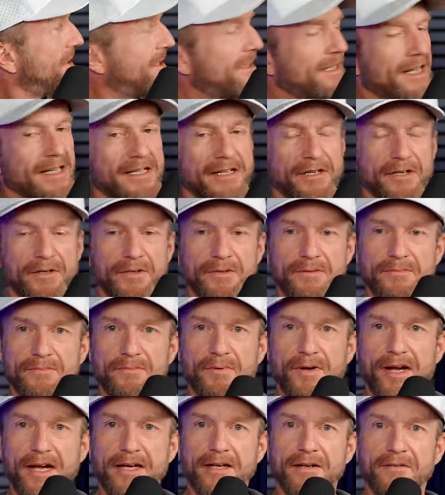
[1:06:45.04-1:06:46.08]
thank you,
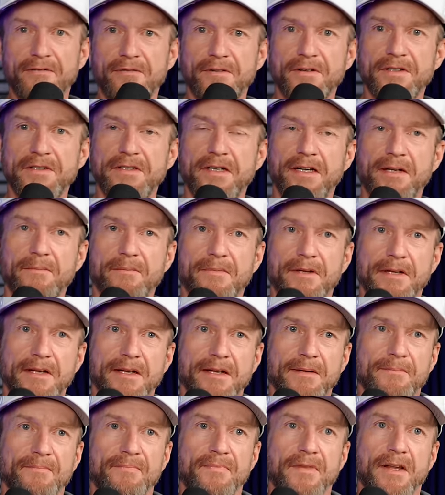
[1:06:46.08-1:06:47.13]
Braden, for sending
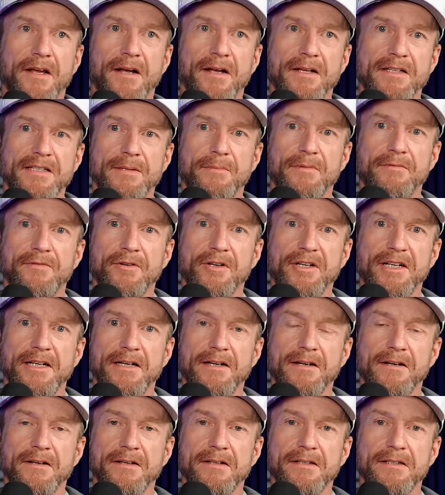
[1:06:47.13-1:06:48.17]
me uh, some of your
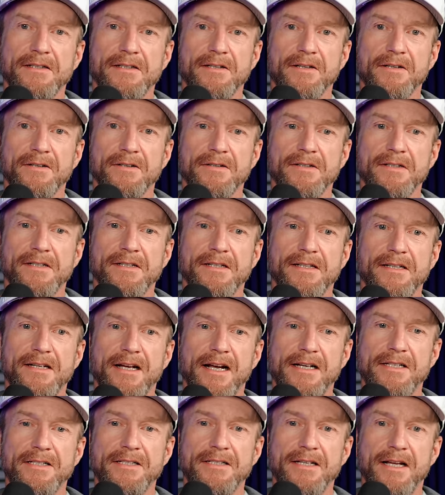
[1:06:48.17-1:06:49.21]
gear. Your
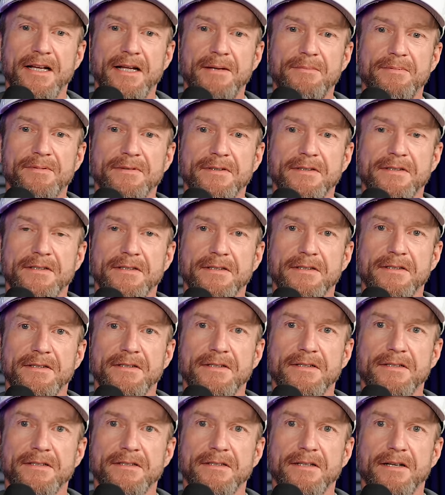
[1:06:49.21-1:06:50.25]
edge tape is
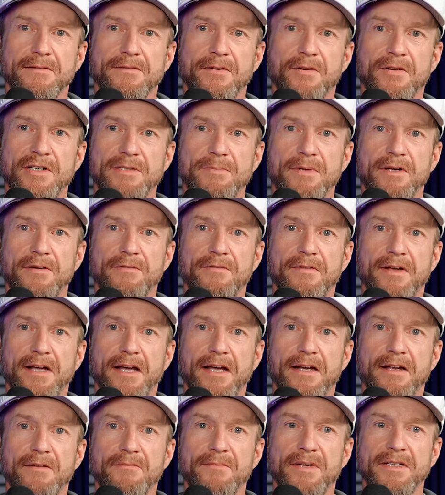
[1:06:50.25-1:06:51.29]
is I've always been a
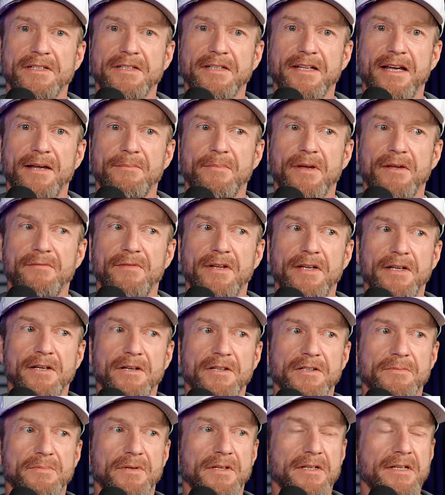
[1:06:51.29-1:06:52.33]
fan. I've mentioned that in my
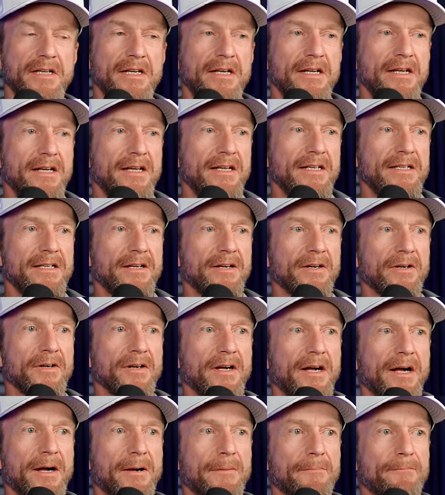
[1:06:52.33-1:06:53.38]
videos, but your
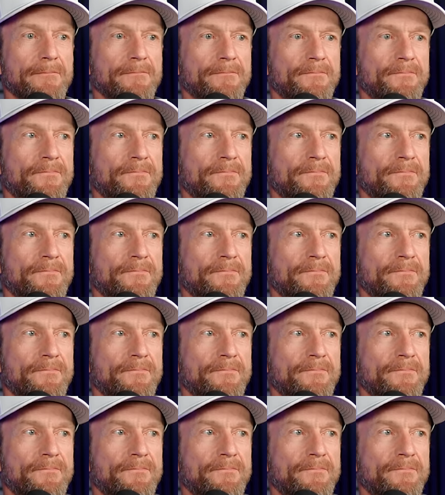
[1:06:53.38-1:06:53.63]
um,